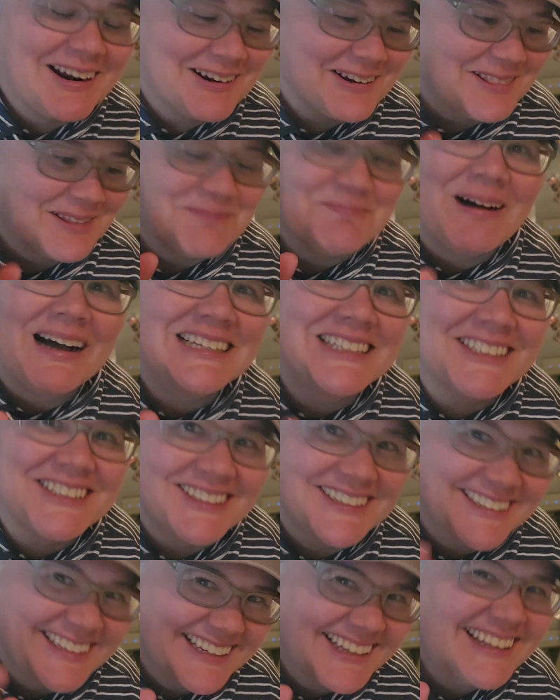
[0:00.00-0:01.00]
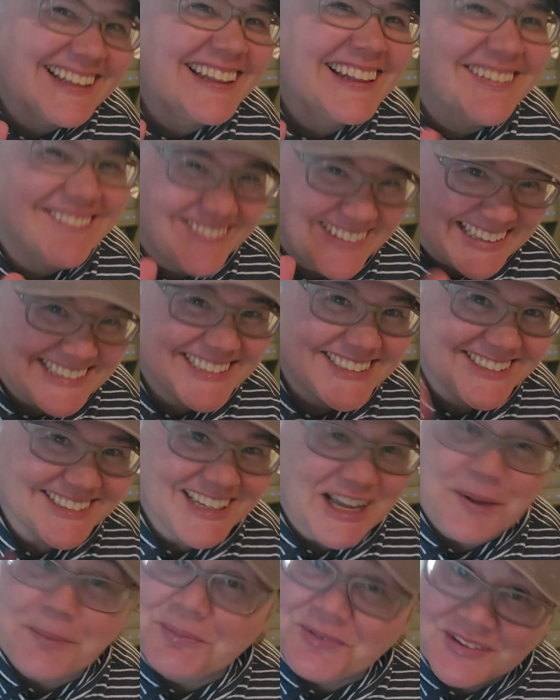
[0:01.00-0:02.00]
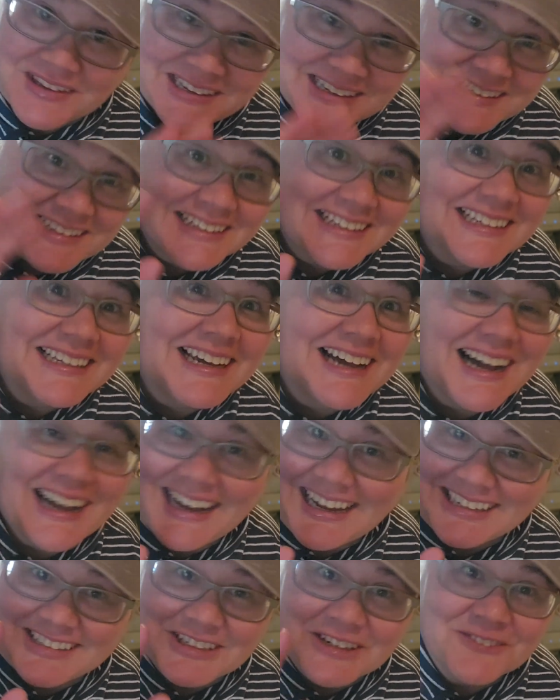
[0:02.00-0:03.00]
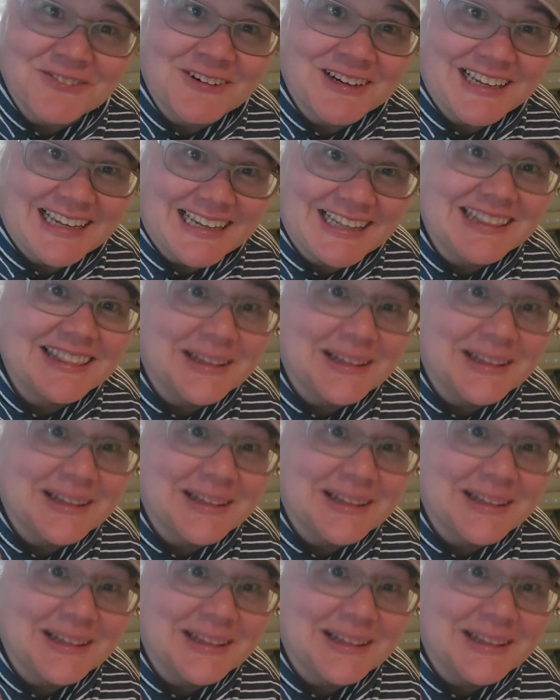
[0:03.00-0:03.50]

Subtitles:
The mustard helps. Don't forget the